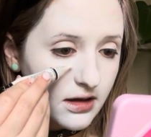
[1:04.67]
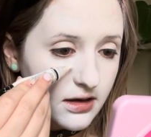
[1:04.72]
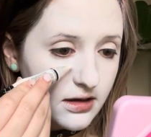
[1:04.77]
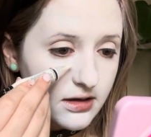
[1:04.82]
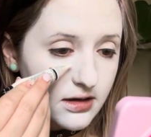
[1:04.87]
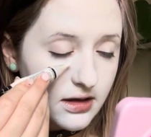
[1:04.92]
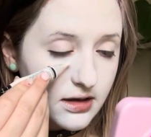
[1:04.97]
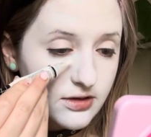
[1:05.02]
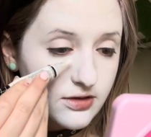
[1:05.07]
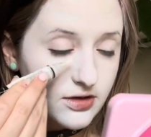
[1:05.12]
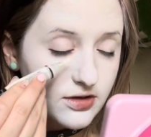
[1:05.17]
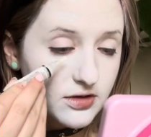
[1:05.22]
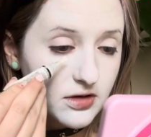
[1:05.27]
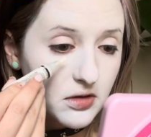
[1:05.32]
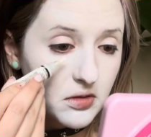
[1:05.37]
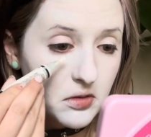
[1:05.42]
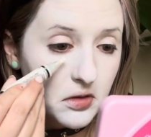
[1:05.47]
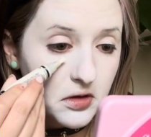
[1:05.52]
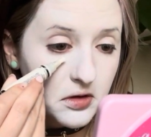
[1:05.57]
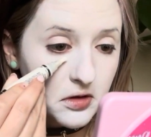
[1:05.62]
and just go
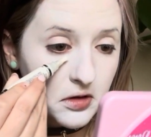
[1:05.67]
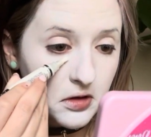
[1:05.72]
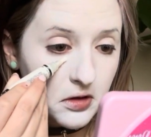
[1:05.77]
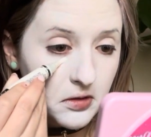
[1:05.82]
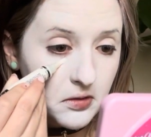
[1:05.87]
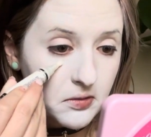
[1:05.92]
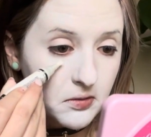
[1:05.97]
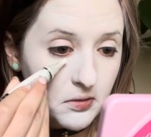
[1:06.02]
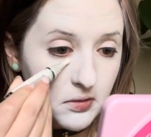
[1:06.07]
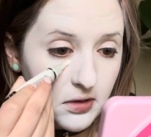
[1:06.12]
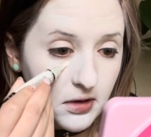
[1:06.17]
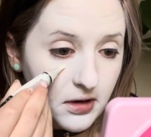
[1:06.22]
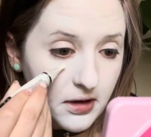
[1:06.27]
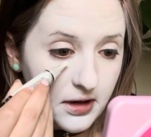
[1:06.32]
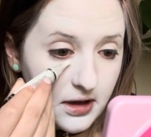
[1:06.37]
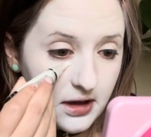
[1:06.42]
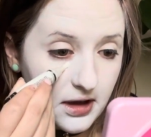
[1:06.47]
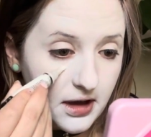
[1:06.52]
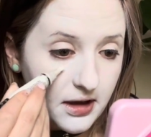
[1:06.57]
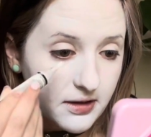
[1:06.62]
under, or like
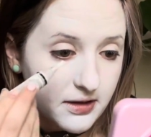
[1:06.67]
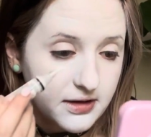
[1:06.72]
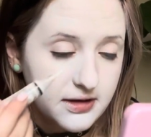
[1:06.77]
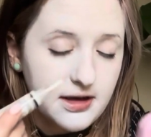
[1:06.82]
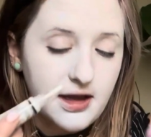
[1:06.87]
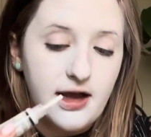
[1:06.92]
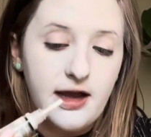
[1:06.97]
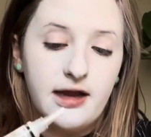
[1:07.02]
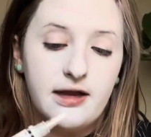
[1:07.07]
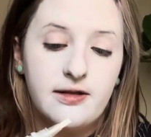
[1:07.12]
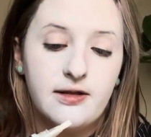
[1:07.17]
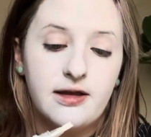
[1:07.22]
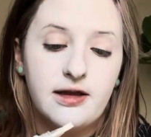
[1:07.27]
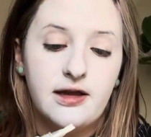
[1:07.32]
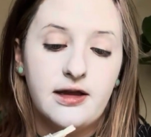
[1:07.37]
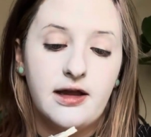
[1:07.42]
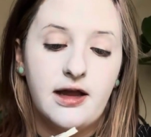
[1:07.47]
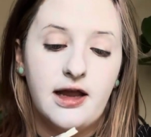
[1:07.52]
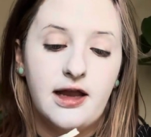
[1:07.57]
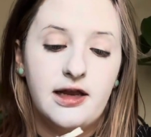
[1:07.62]
I like to highlight
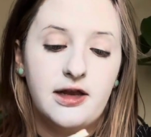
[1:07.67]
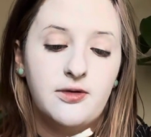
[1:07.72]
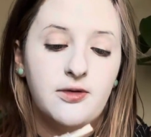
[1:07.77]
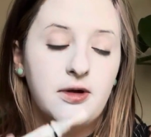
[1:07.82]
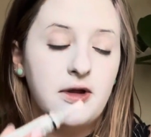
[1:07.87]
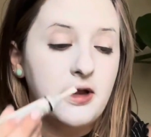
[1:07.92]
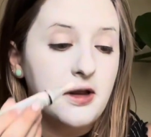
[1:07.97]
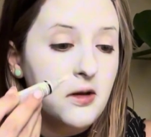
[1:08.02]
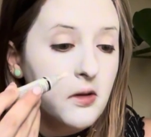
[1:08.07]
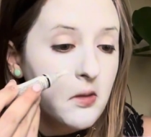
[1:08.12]
anyway.